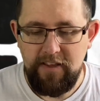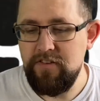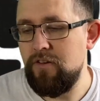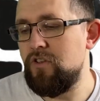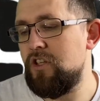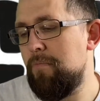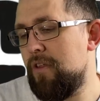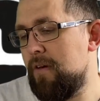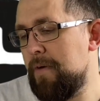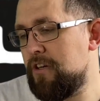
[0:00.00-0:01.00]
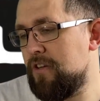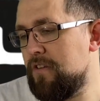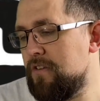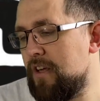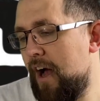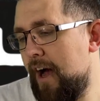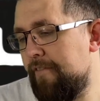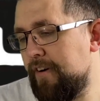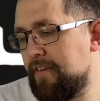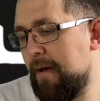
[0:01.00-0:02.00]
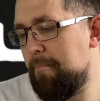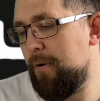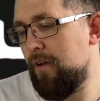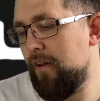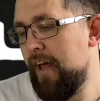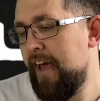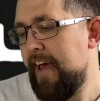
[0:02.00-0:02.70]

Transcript: So some of the missions are, for example,